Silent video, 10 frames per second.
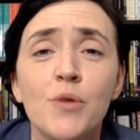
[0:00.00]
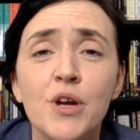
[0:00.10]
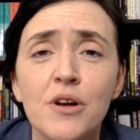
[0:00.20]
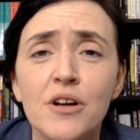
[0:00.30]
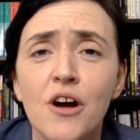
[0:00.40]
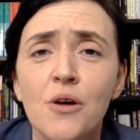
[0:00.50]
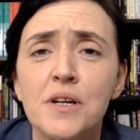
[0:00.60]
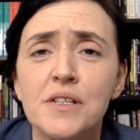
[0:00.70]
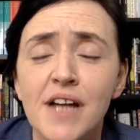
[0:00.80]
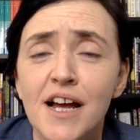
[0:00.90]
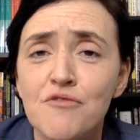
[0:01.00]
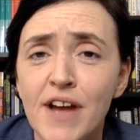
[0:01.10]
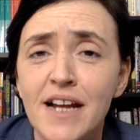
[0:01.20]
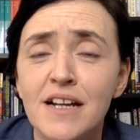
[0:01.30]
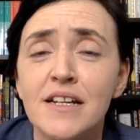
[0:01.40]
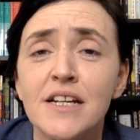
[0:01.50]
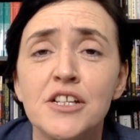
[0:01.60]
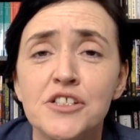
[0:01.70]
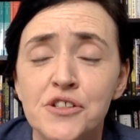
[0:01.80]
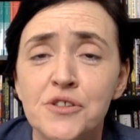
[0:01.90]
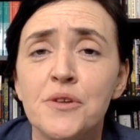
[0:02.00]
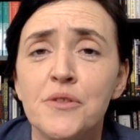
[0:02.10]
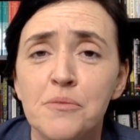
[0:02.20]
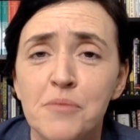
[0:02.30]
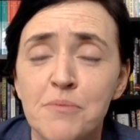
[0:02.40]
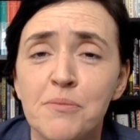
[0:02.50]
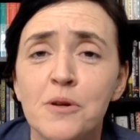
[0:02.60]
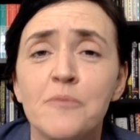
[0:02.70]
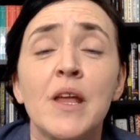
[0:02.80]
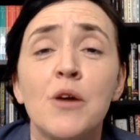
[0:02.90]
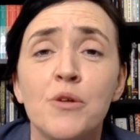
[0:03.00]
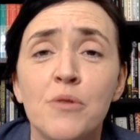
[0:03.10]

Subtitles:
We will go directly to the people.